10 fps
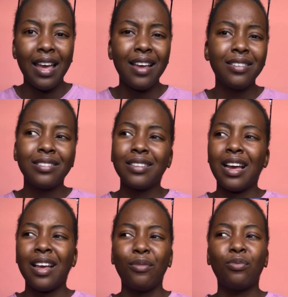And
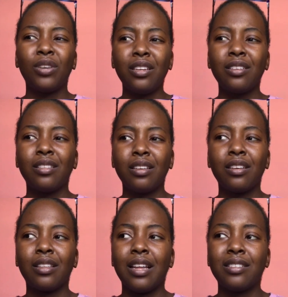I really
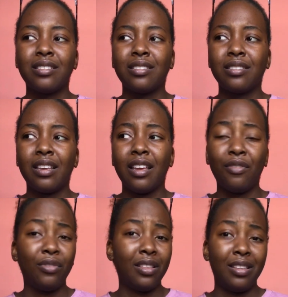think that's
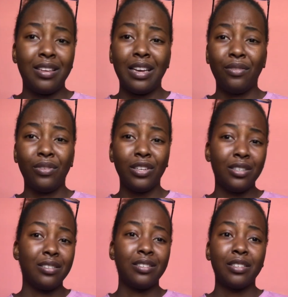everything I've
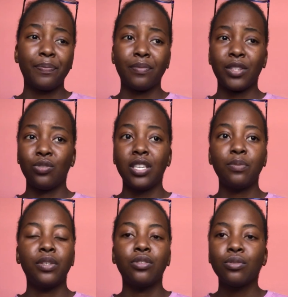learned. So
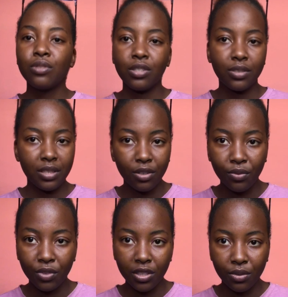just be true to
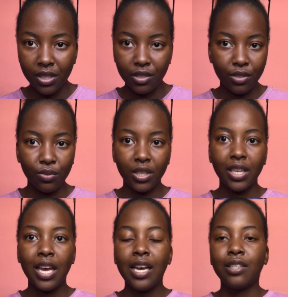yourself when you're going to uni.